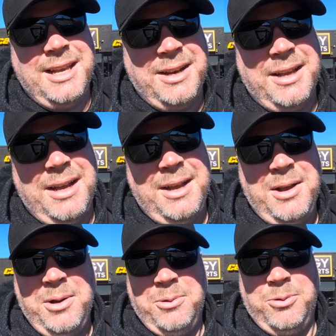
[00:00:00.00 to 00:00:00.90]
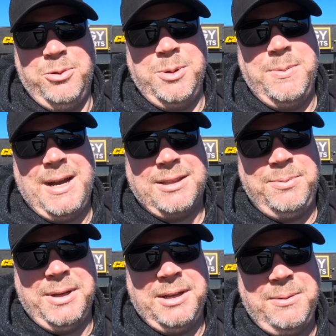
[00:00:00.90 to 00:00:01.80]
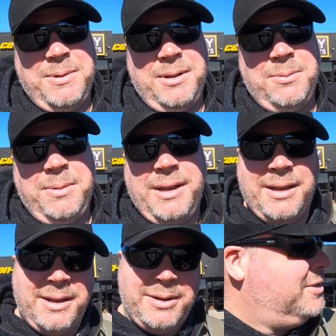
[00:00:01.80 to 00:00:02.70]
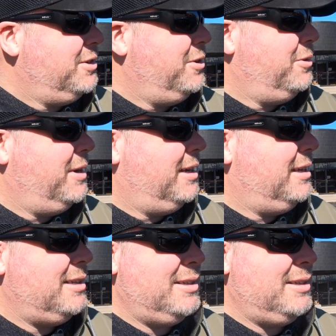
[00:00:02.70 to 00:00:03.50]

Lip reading: and we'll be back to pick it up in a little bit. So